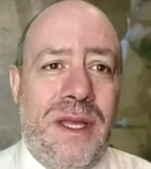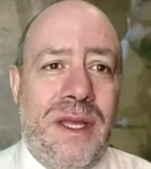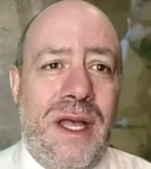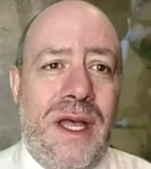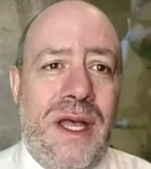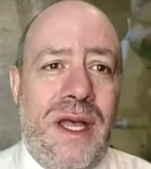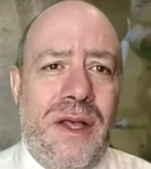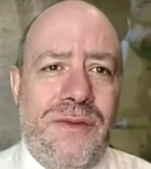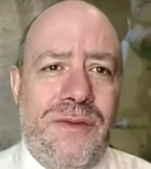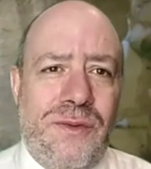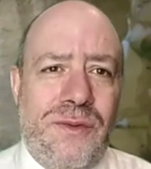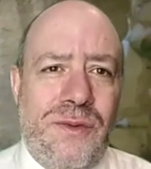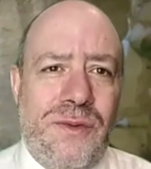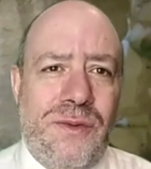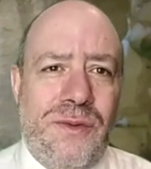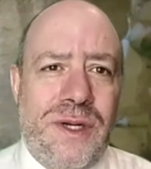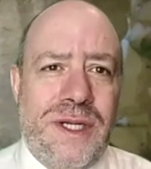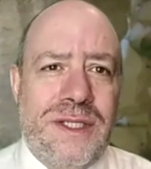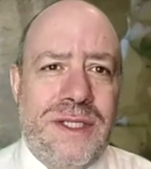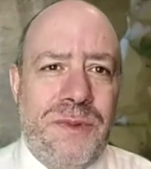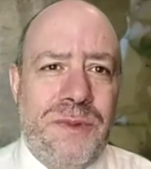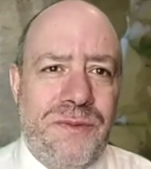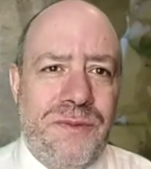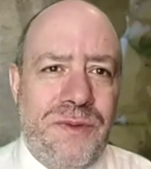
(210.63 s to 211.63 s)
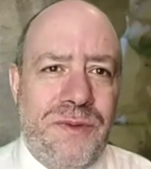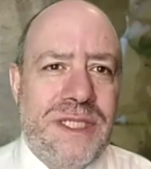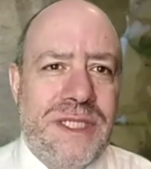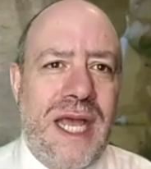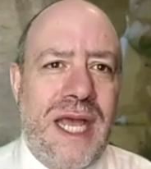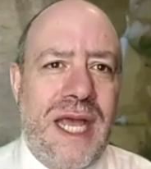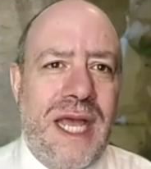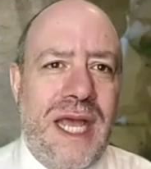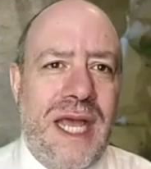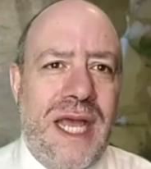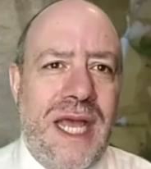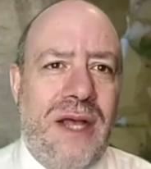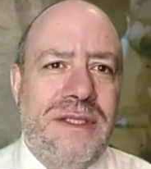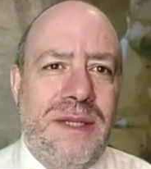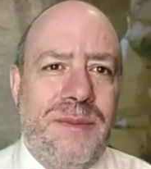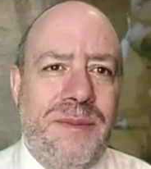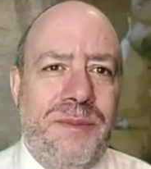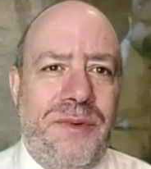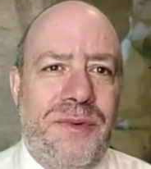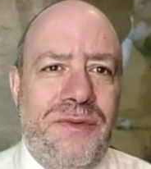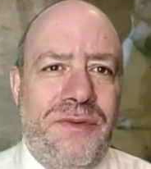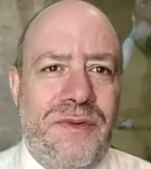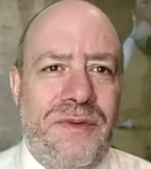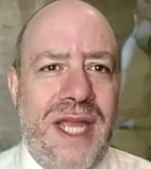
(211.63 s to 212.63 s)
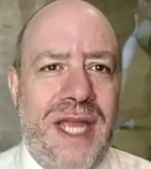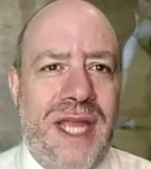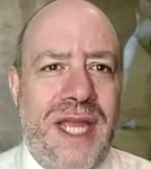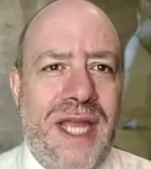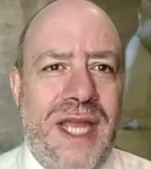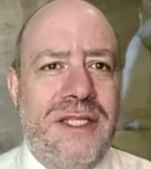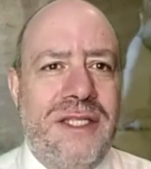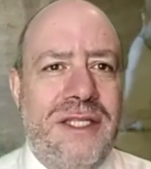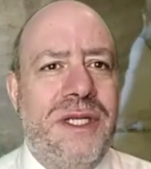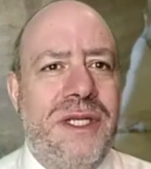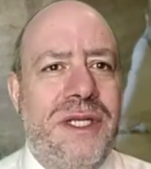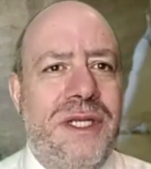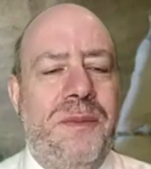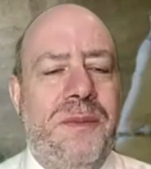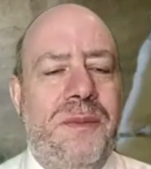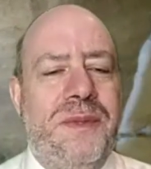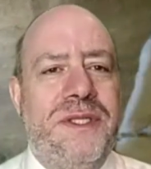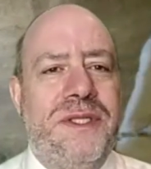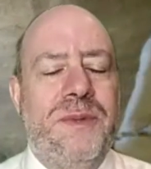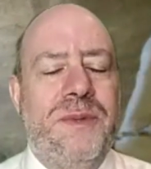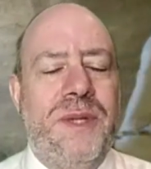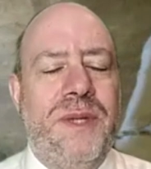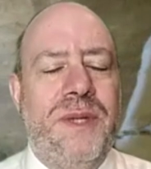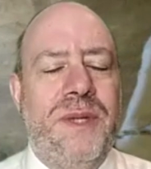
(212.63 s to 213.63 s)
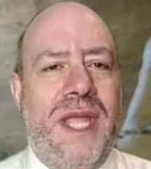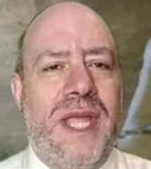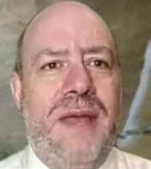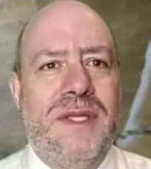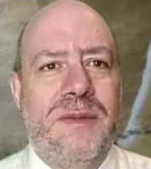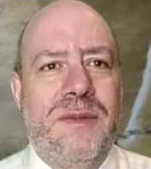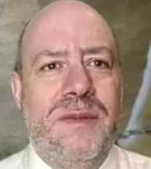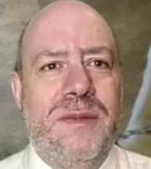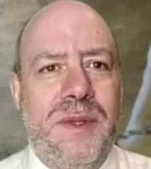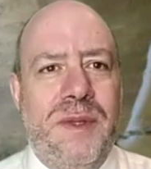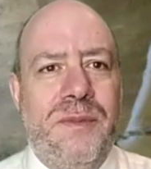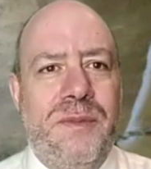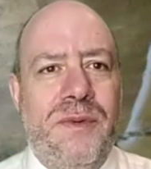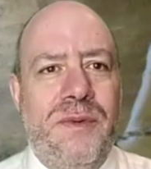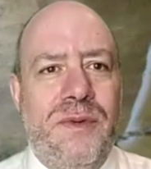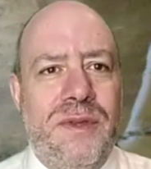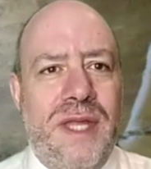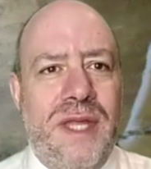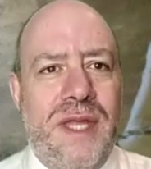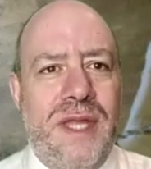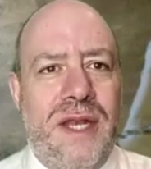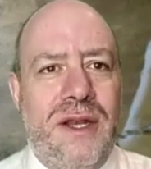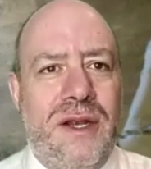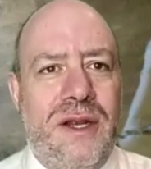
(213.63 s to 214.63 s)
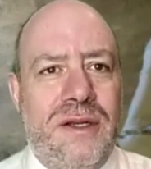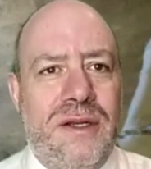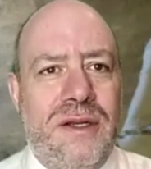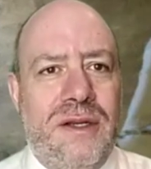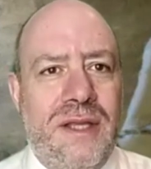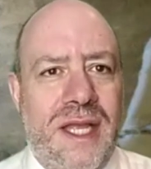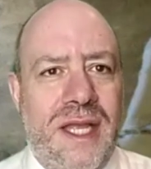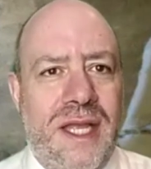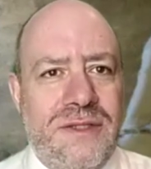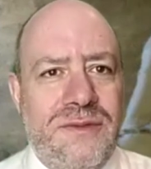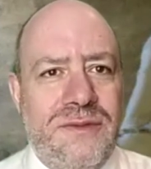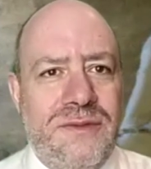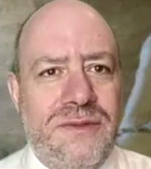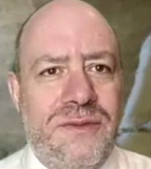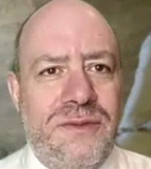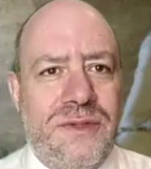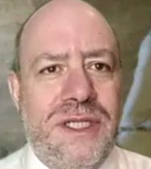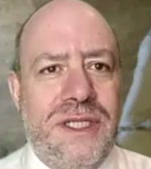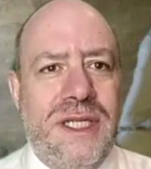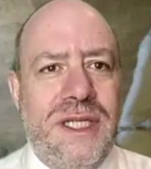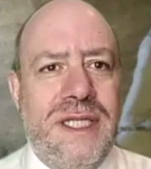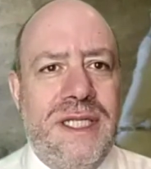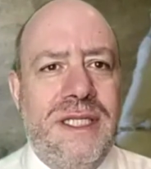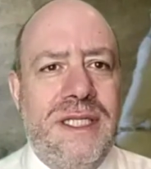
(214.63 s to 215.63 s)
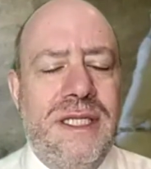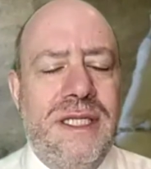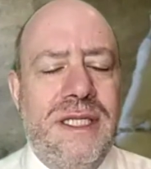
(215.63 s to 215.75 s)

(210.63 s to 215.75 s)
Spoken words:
Of course, we reach out and provide as much help as we can to people that are less fortunate.